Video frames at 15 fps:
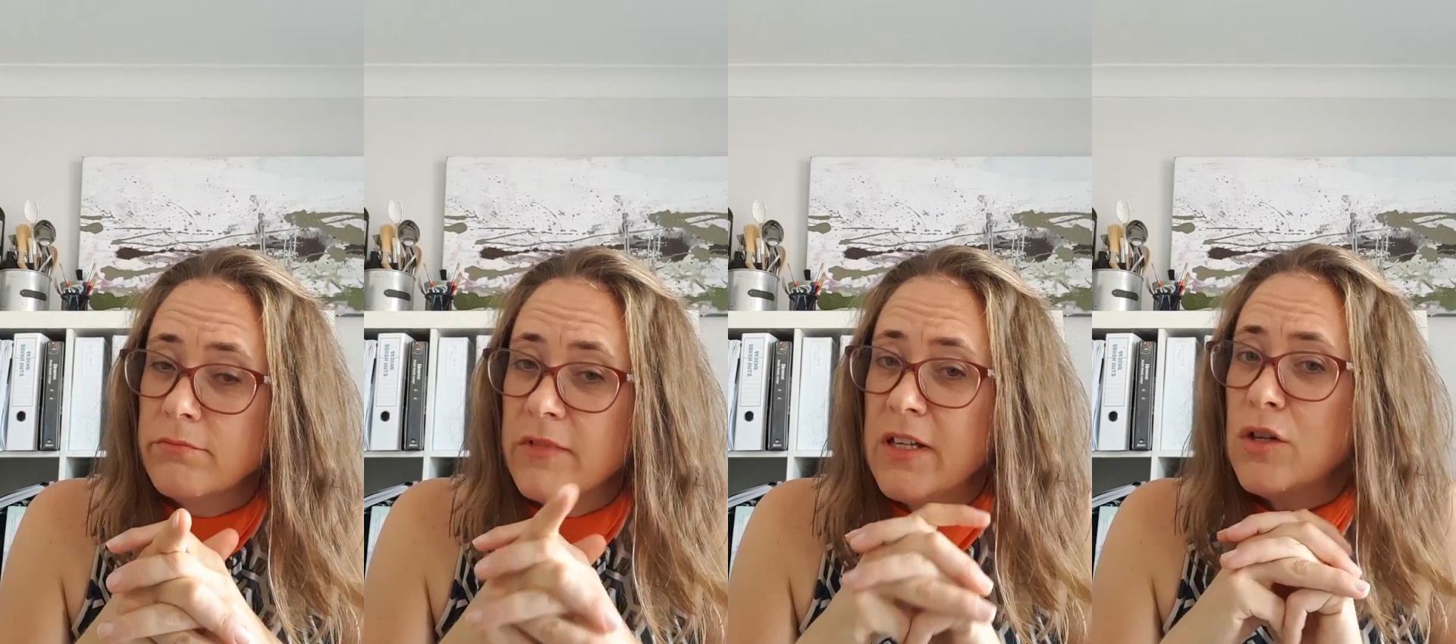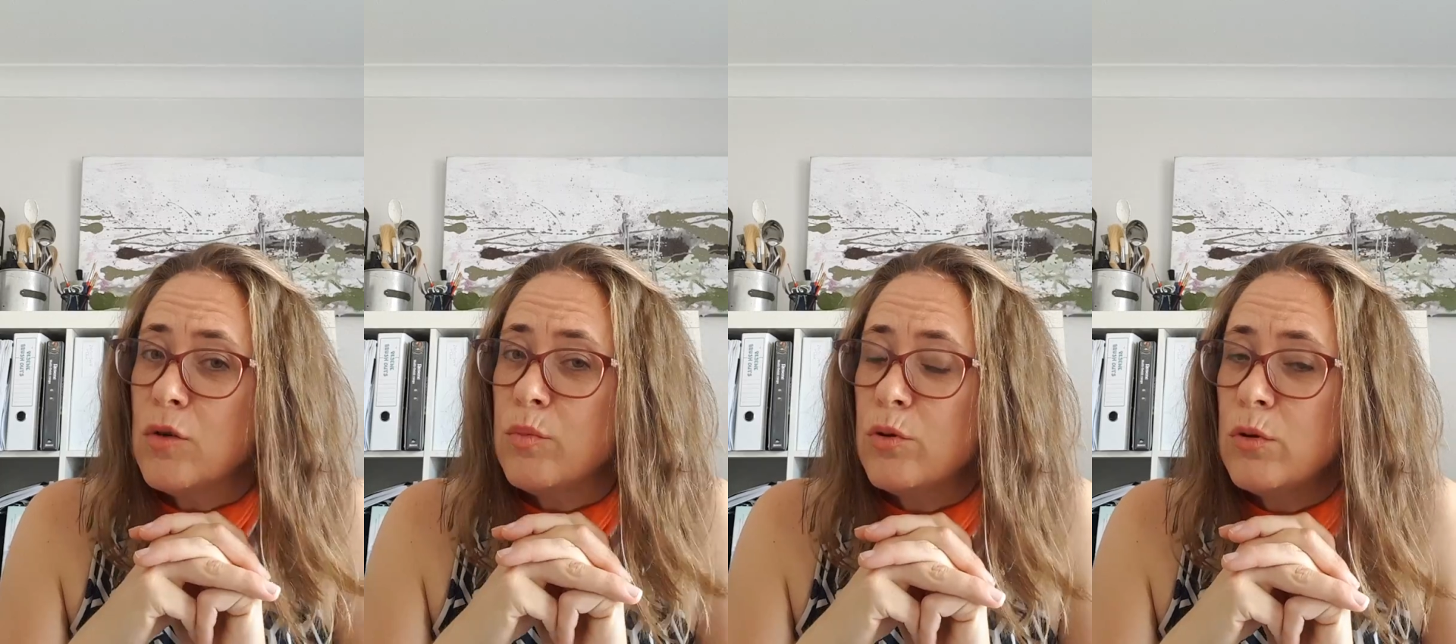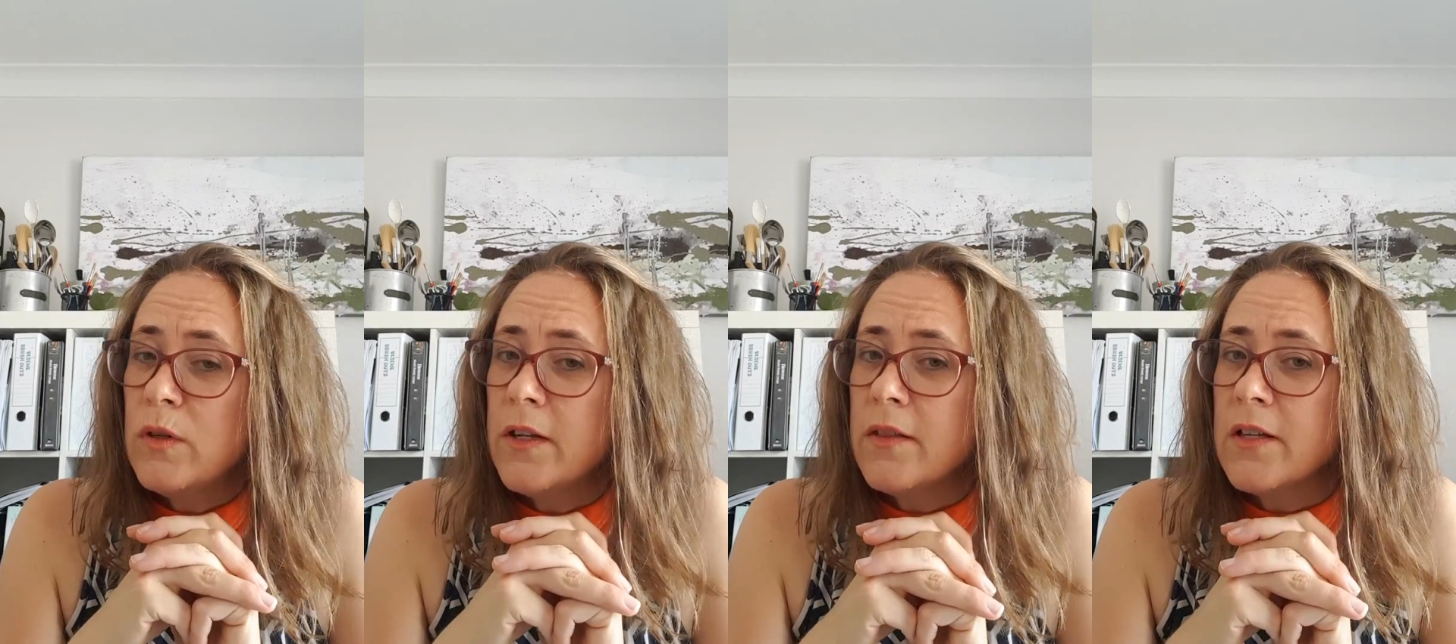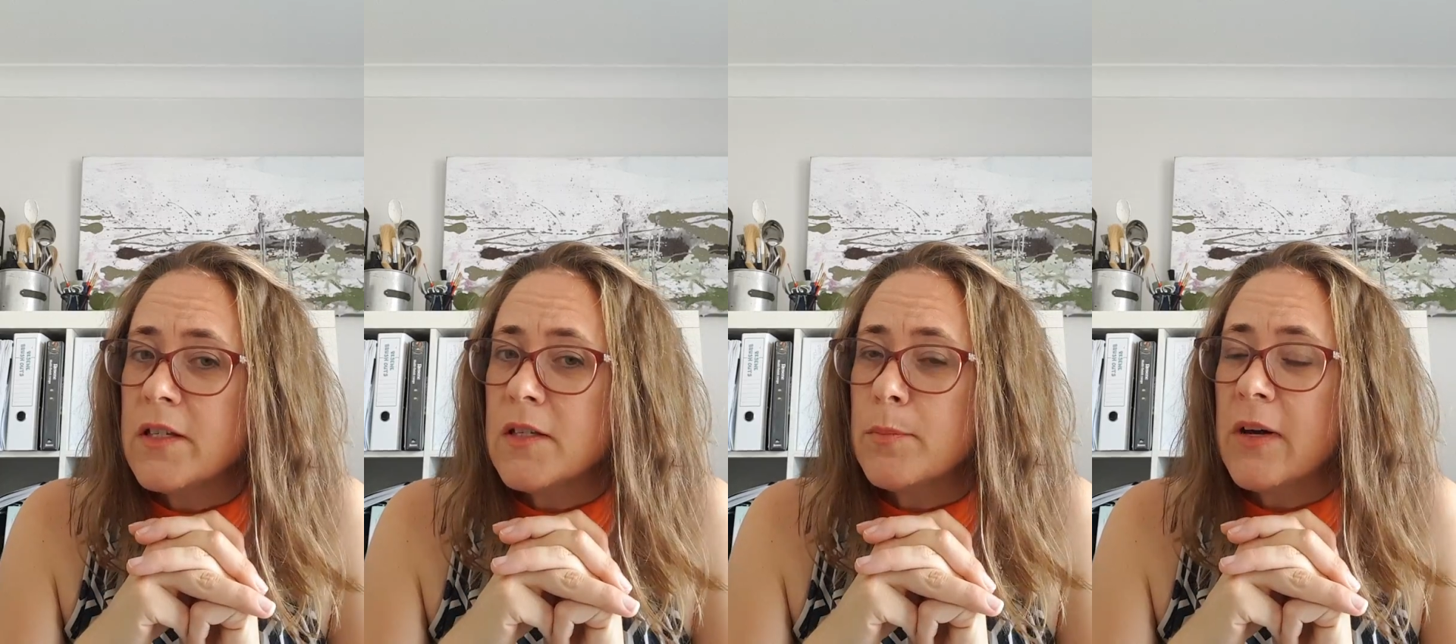Indoor pool in
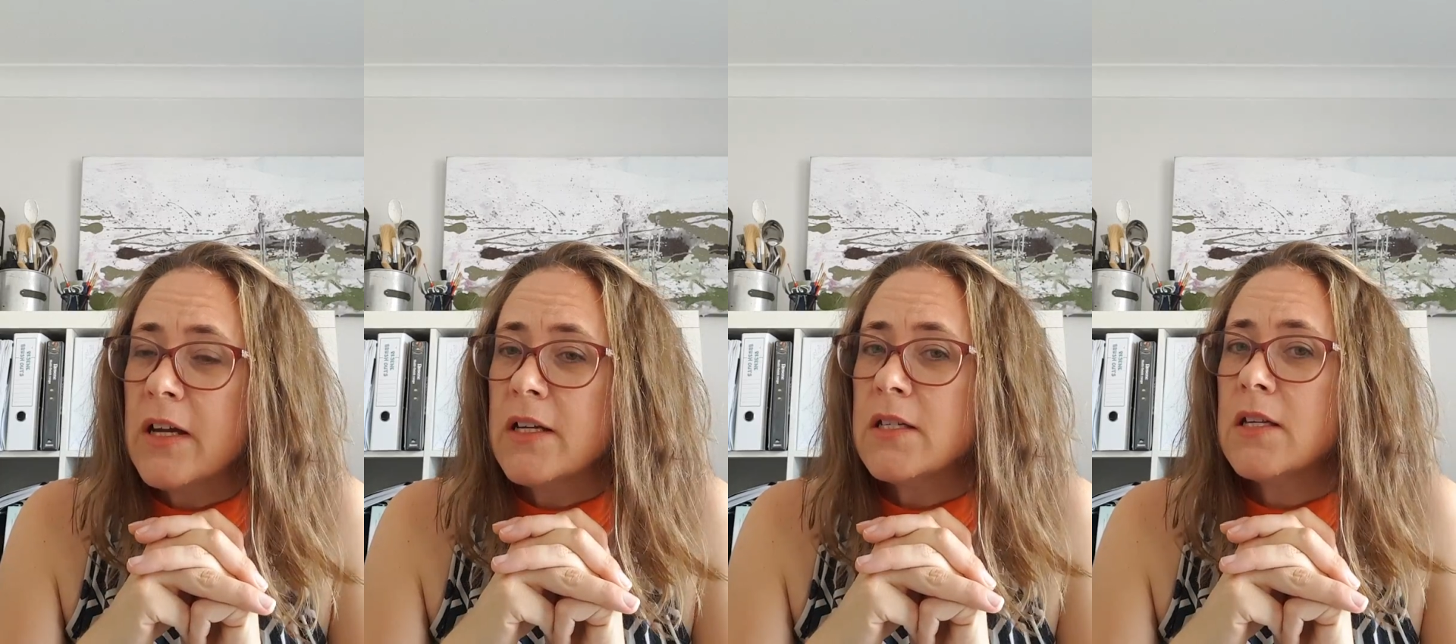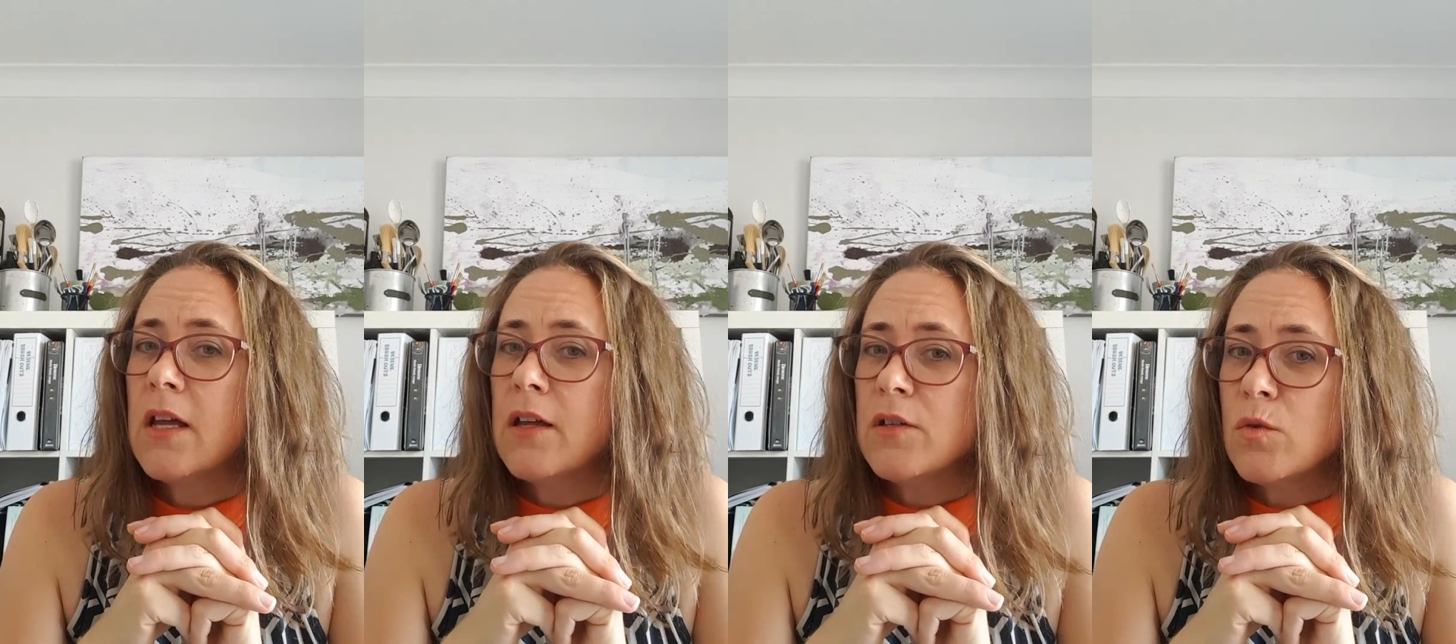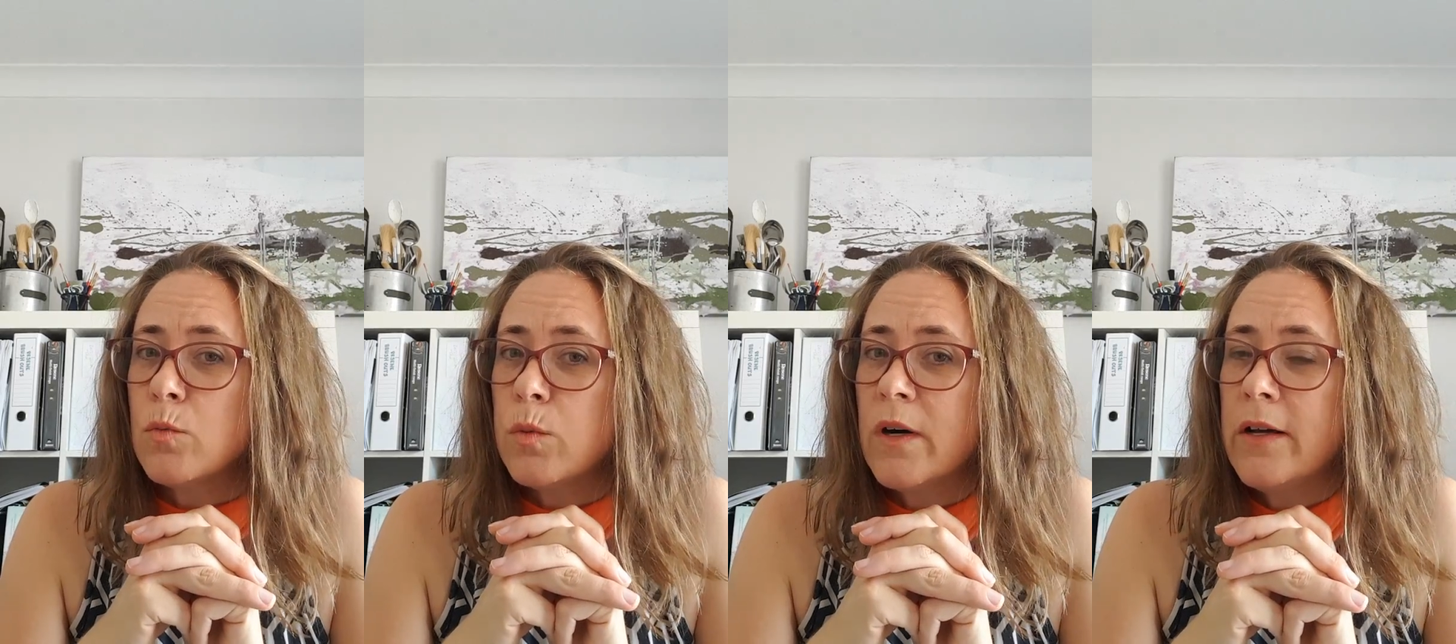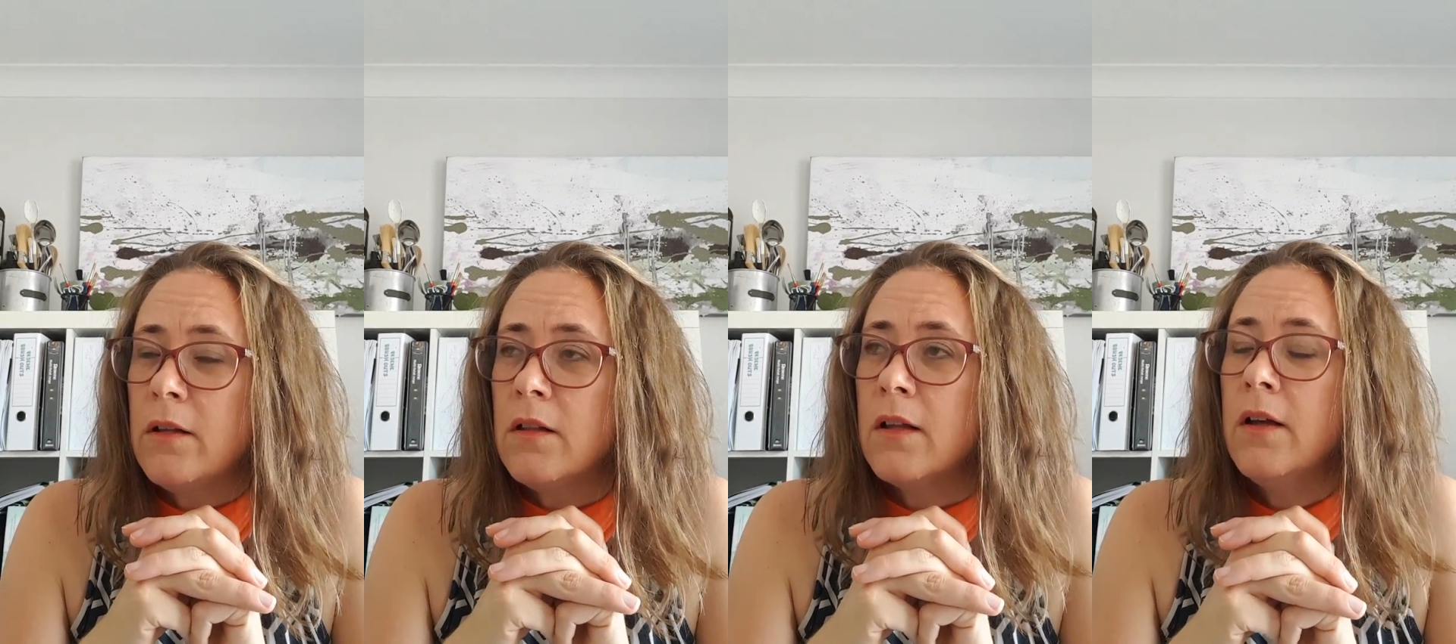this space as
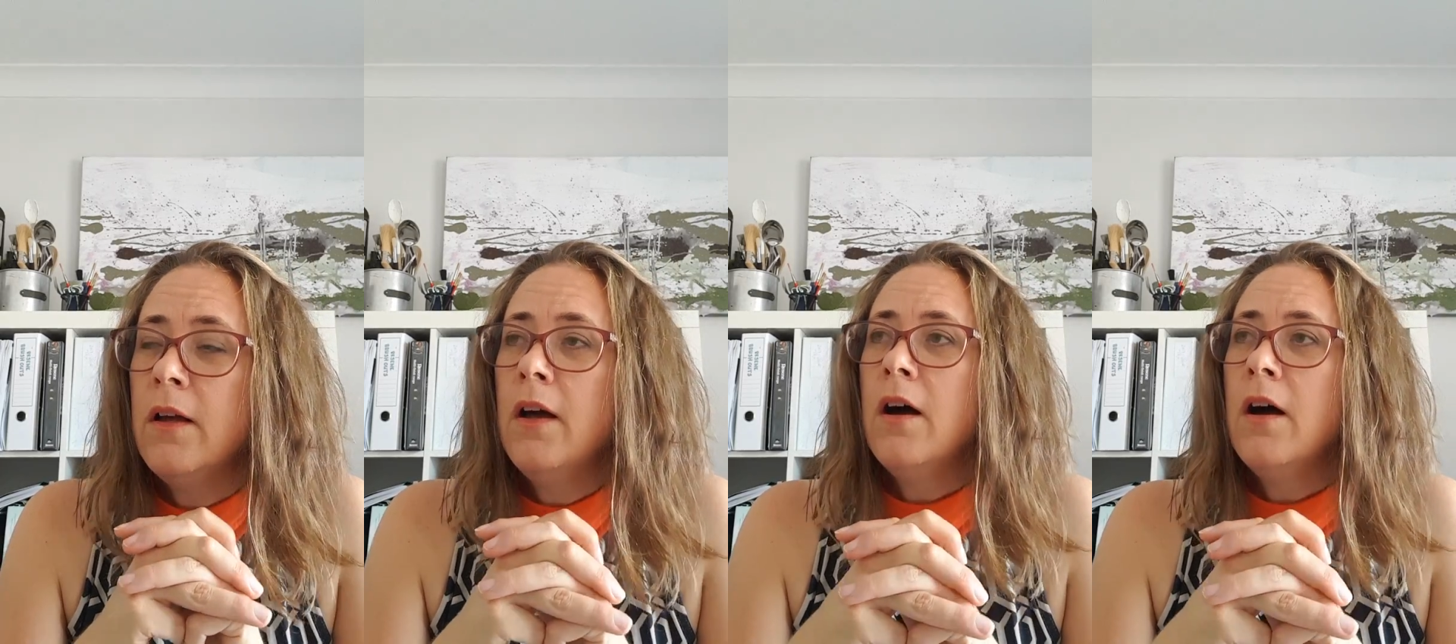well.